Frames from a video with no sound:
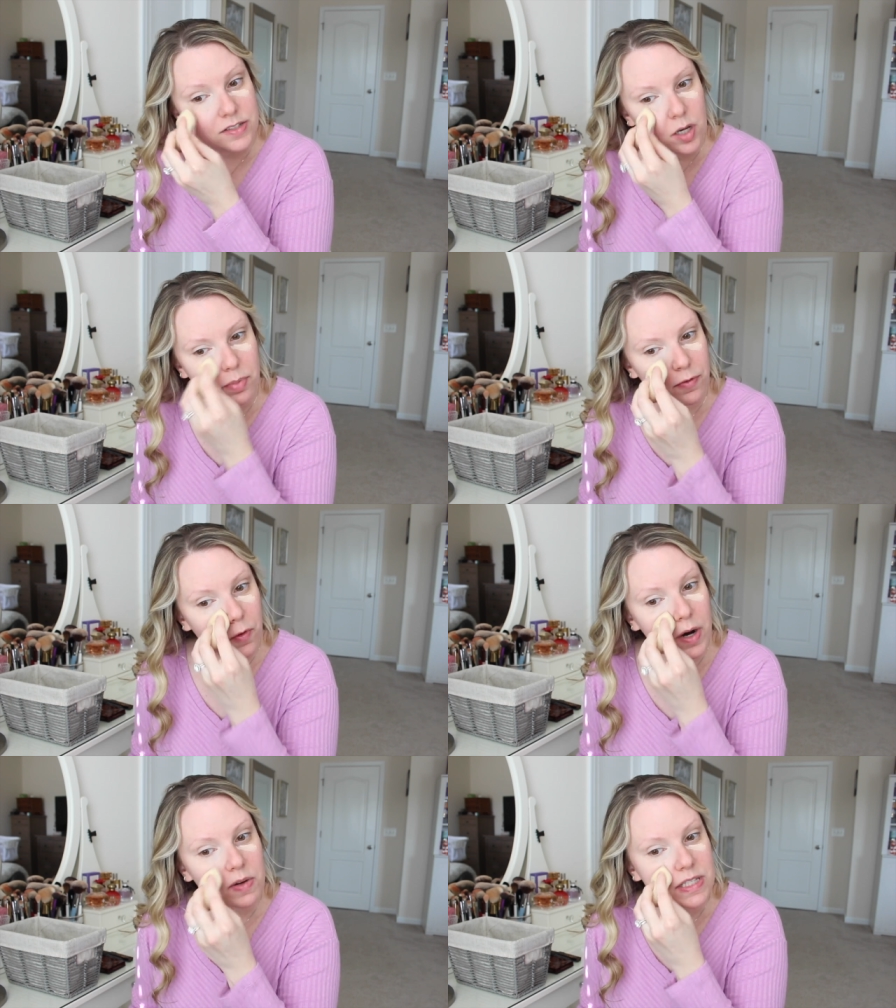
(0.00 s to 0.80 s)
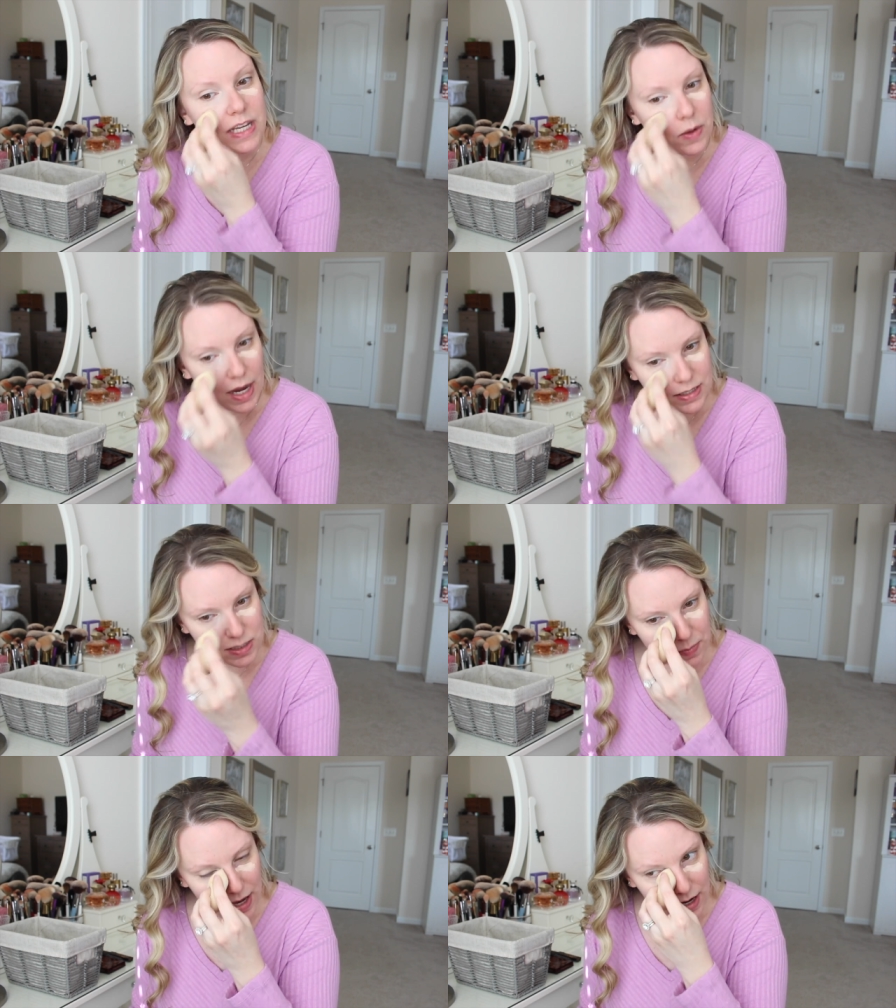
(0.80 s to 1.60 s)
So before it was like you had to
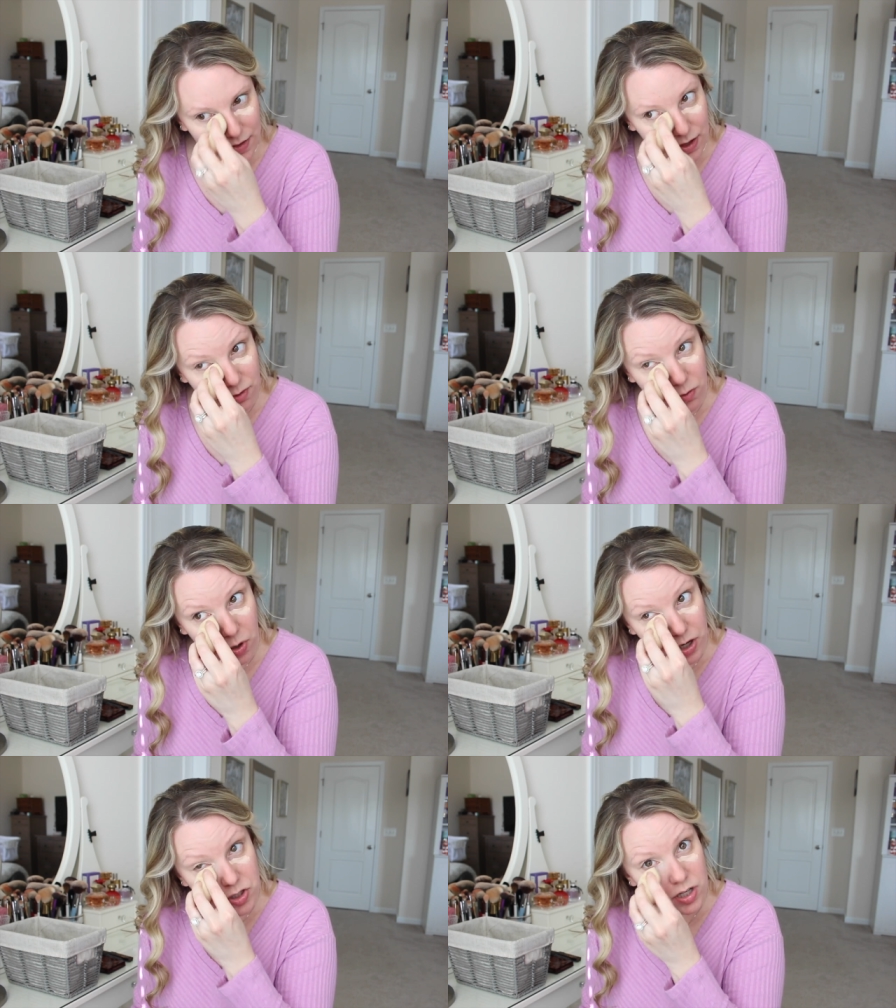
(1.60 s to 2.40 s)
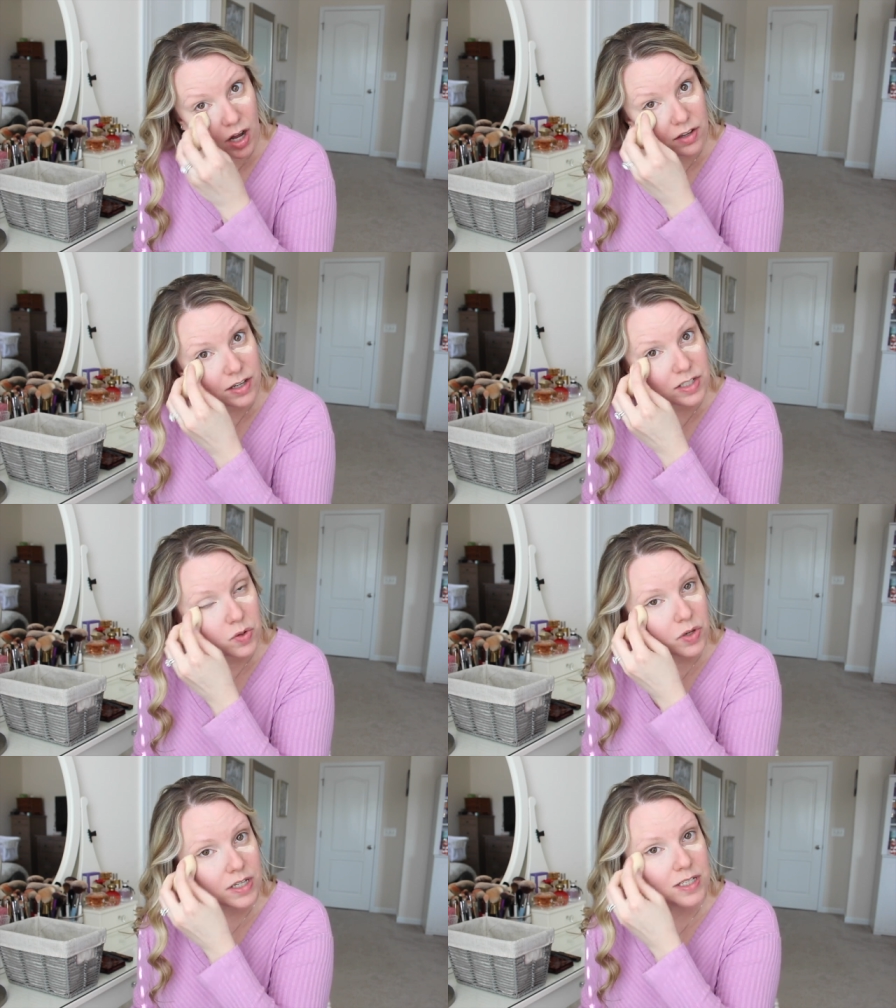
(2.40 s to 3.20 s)
spend, I think $400 in
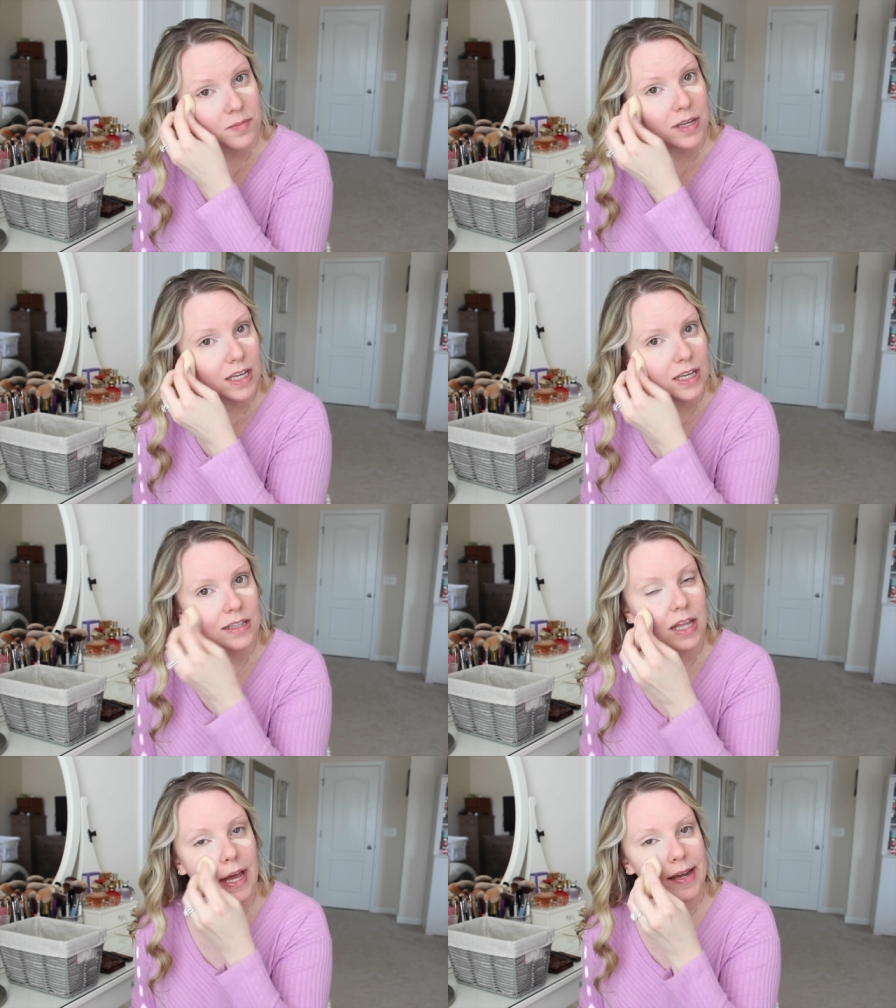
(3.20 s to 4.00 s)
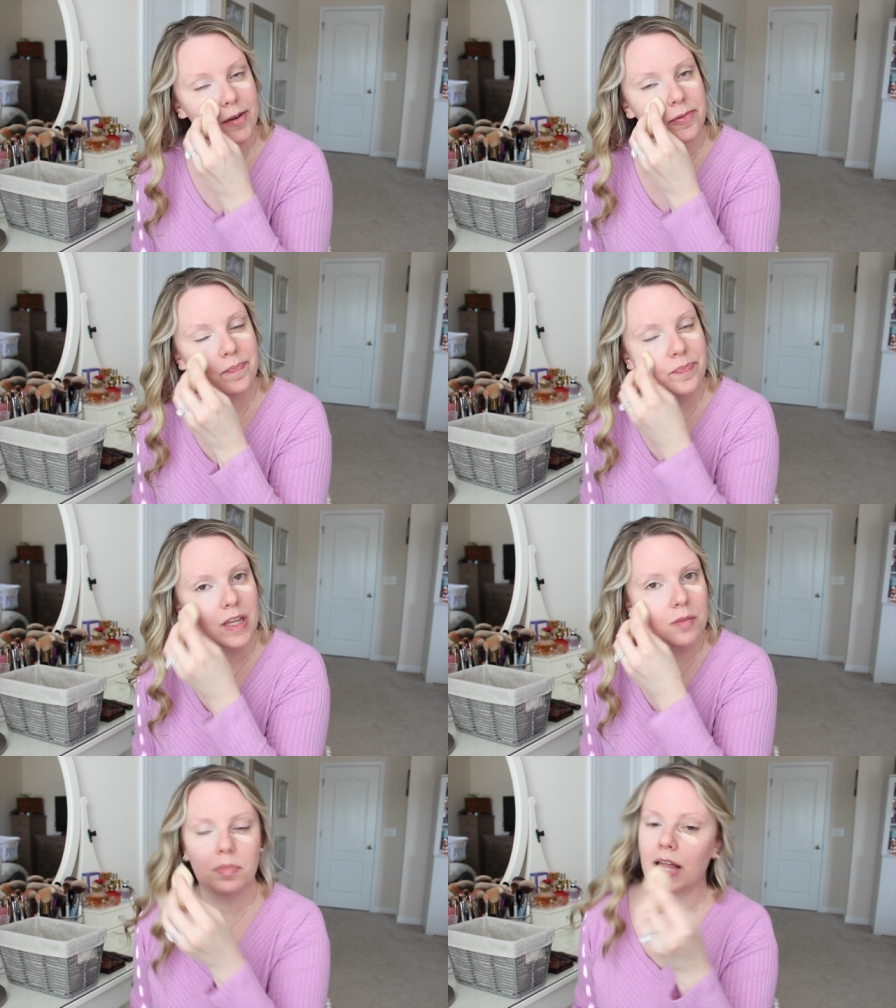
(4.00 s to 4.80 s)
order to be like
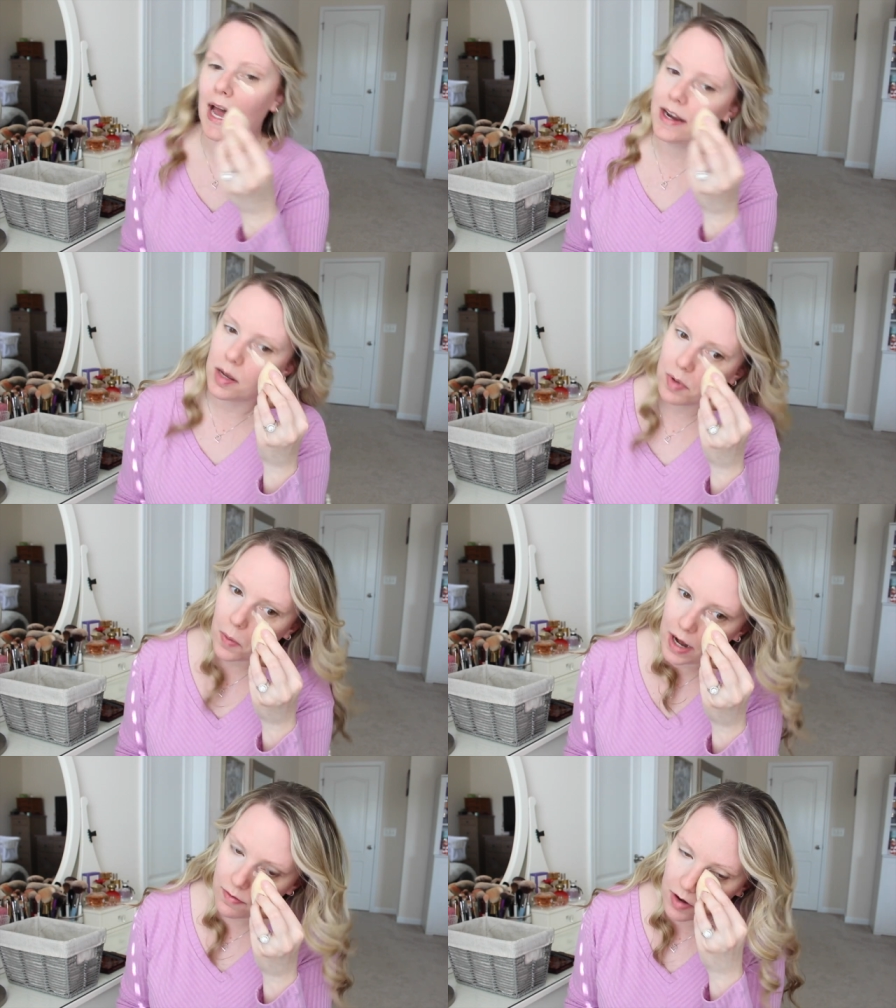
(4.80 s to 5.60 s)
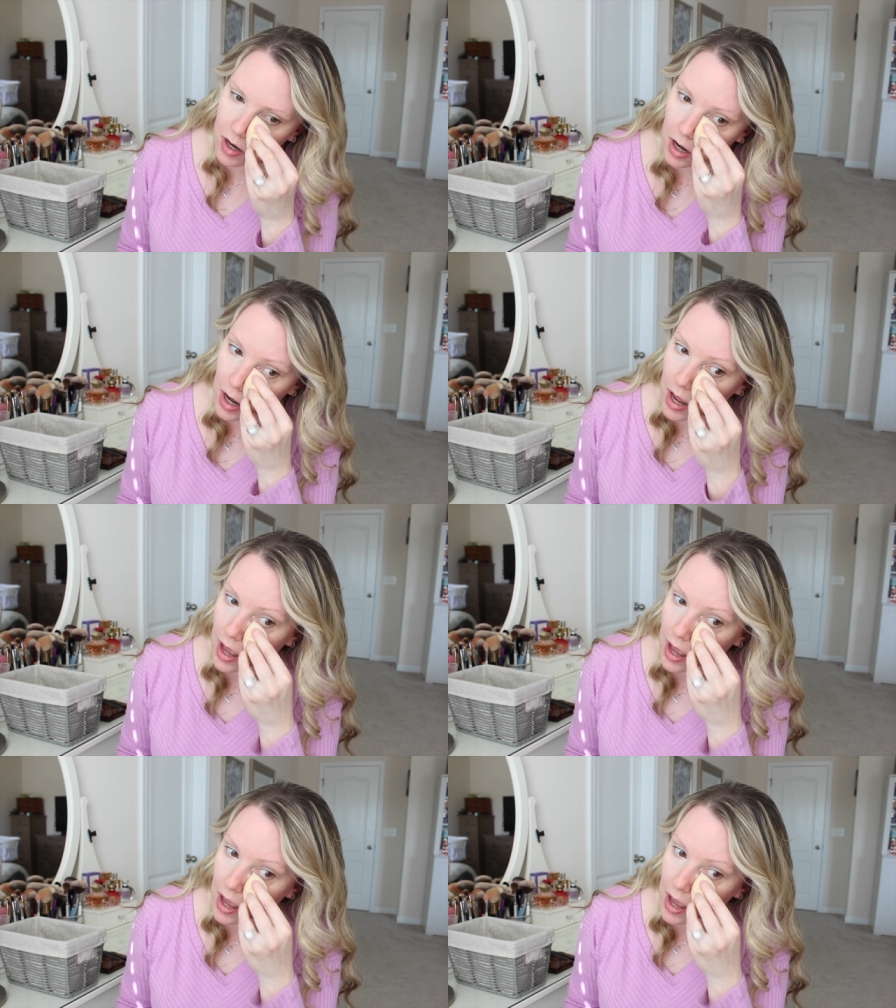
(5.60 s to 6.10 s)
platinum or whatever.